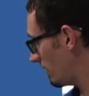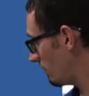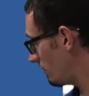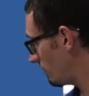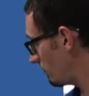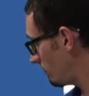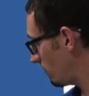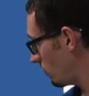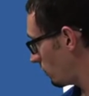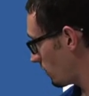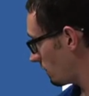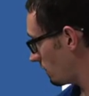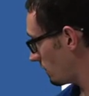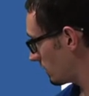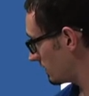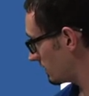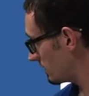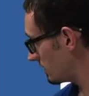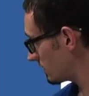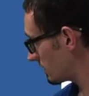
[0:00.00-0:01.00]
for,
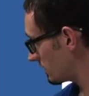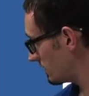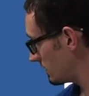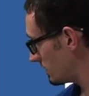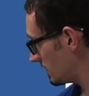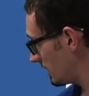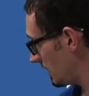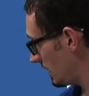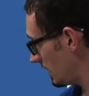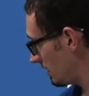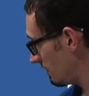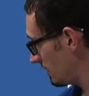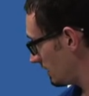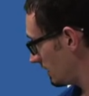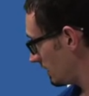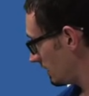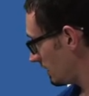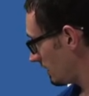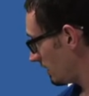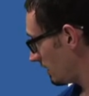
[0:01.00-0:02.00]
because it's going to say,
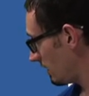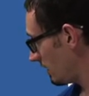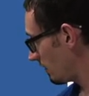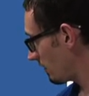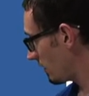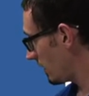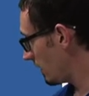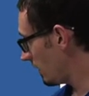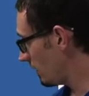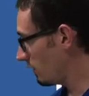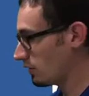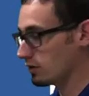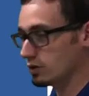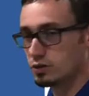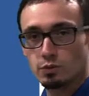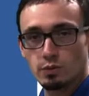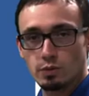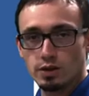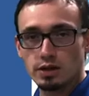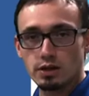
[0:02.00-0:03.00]
I've got
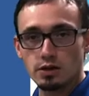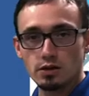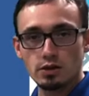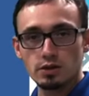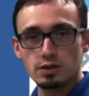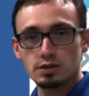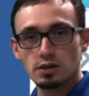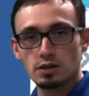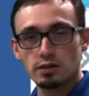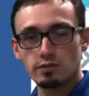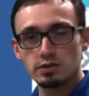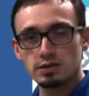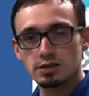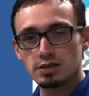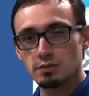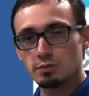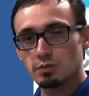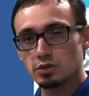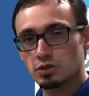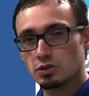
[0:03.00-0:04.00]
120 degree surface
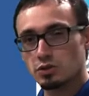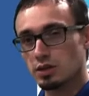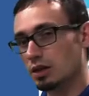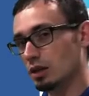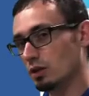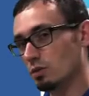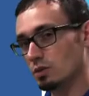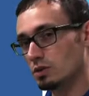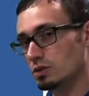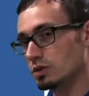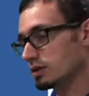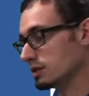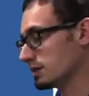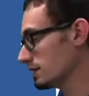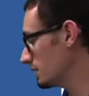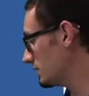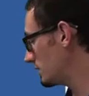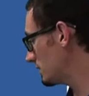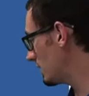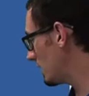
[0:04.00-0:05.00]
temperature here, which is
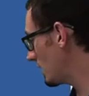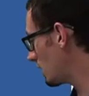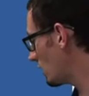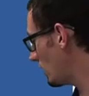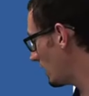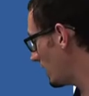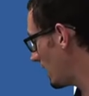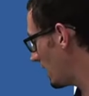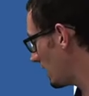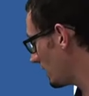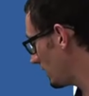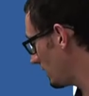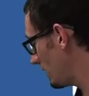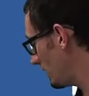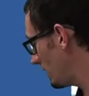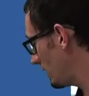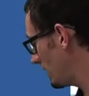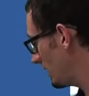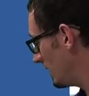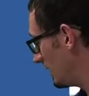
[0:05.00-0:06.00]
not quite accurate.
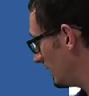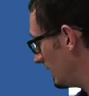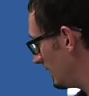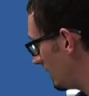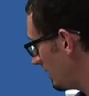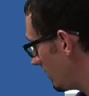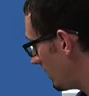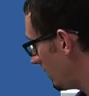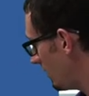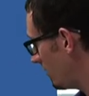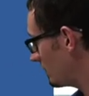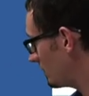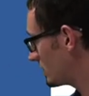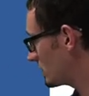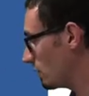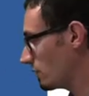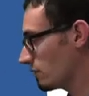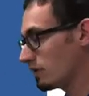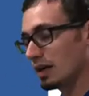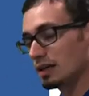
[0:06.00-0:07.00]
So
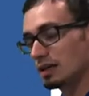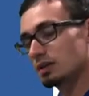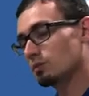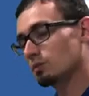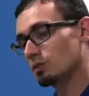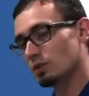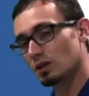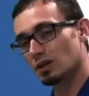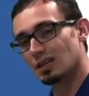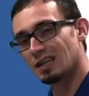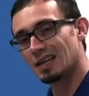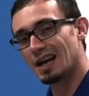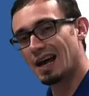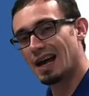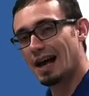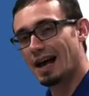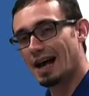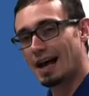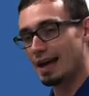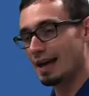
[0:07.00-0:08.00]
we've got some really
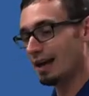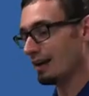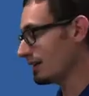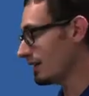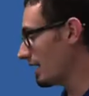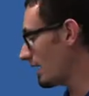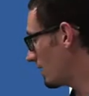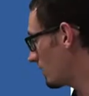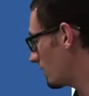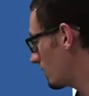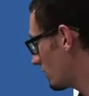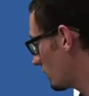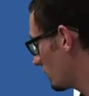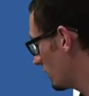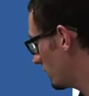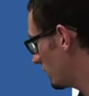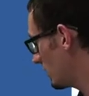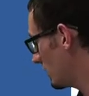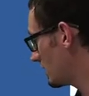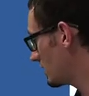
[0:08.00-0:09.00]
high dollar,
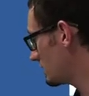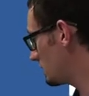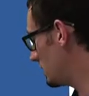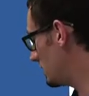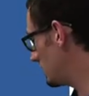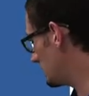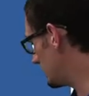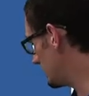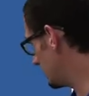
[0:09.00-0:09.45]
really expensive